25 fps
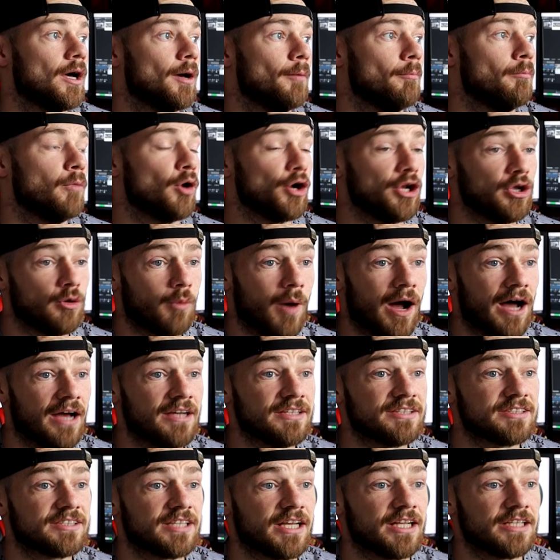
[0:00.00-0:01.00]
Money
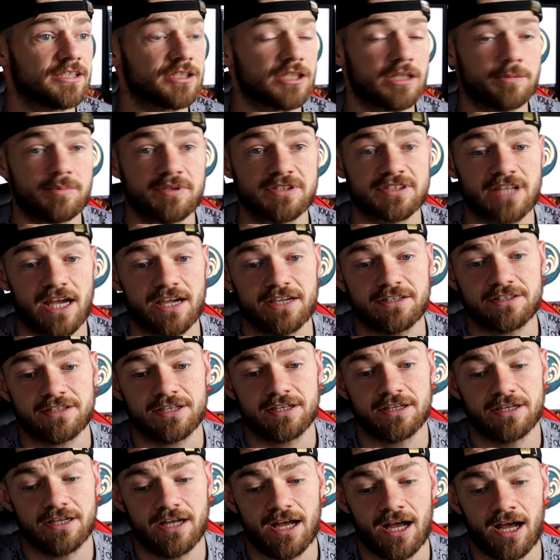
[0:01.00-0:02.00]
wise, it's going to be tight.
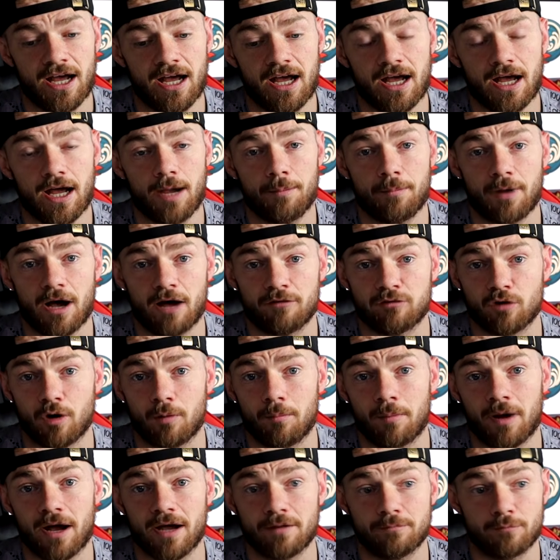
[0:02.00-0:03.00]

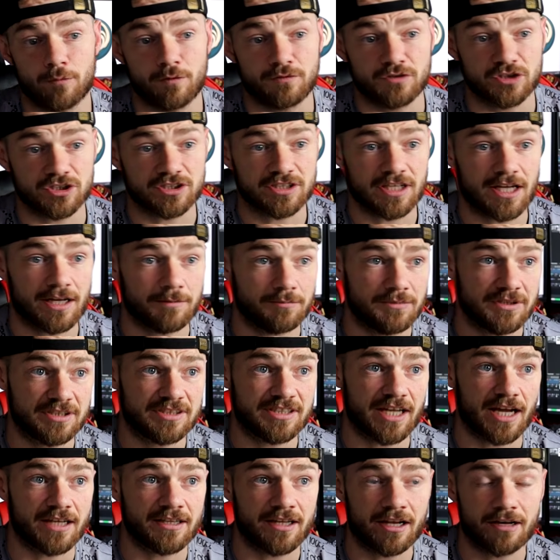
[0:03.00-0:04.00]
We've just had my
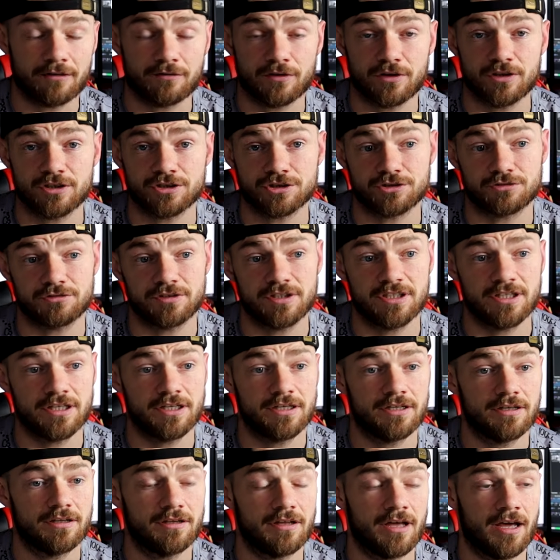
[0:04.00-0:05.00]
2nd anniversary,
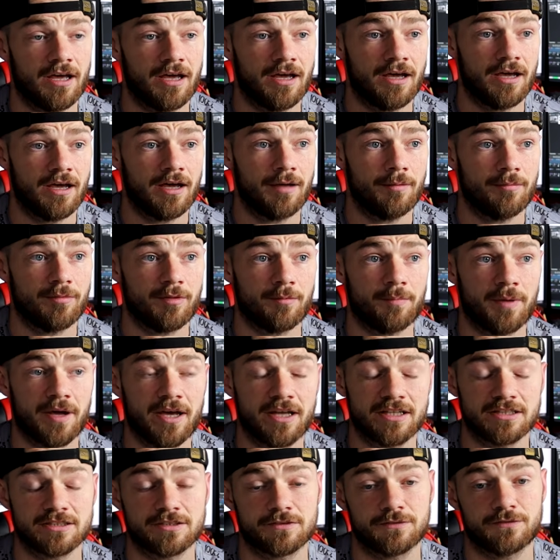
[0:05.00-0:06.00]
the
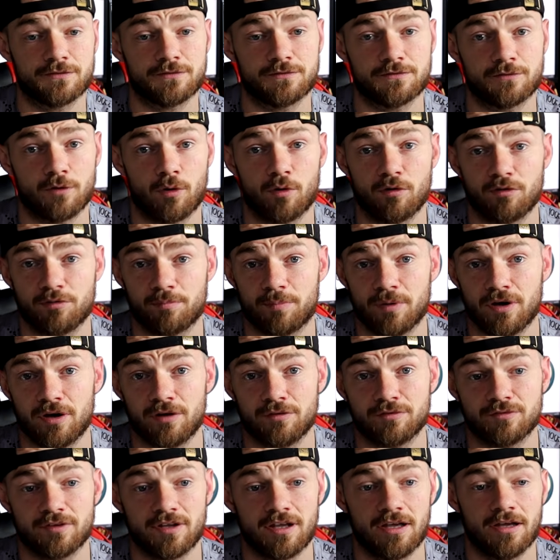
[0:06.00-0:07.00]
band's 4th
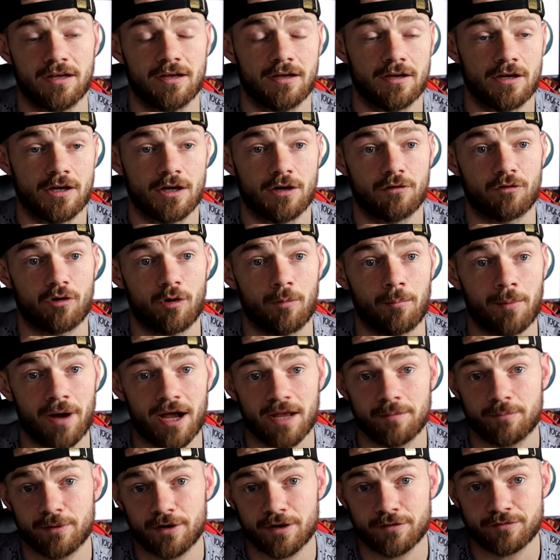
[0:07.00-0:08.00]
birthday. We've got
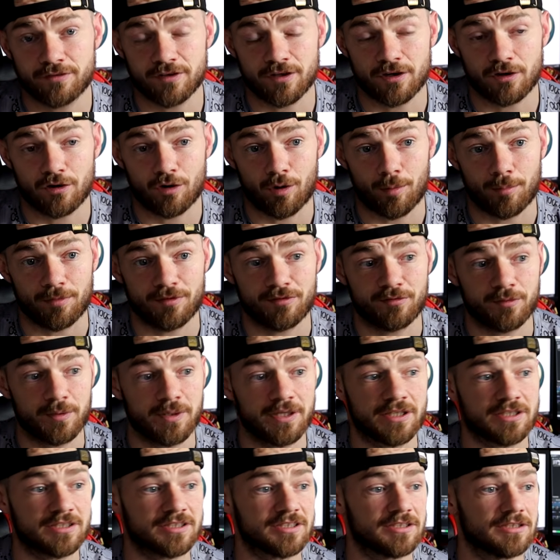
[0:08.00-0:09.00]
my birthday in a couple of
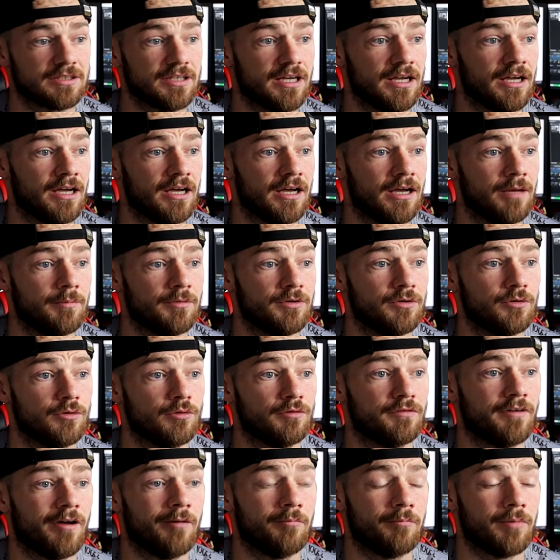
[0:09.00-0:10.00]
weeks, in
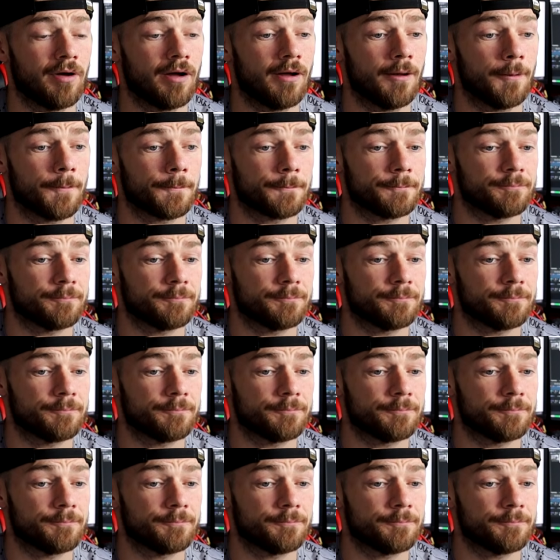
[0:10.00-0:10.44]
November.